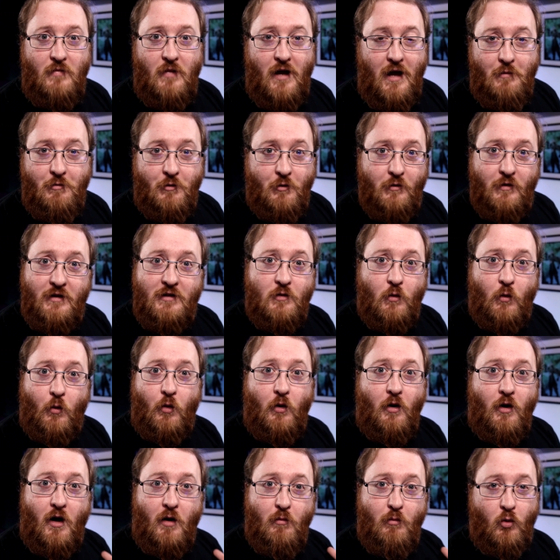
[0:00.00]
absolutely
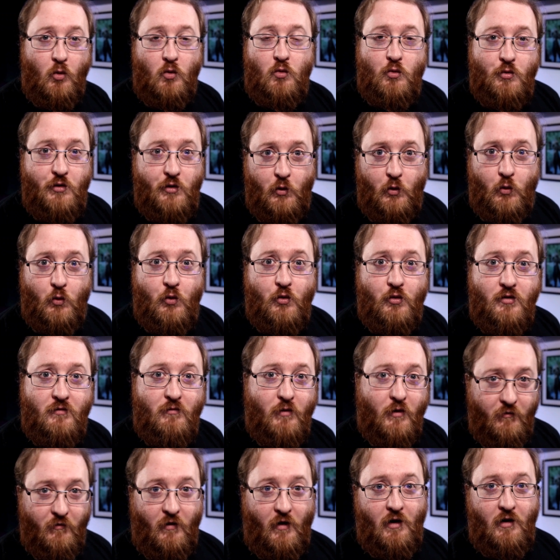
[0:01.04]
score a boatload of goals
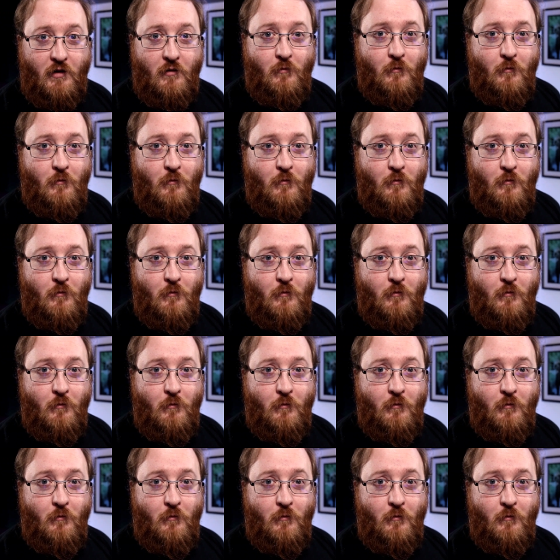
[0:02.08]
for fun.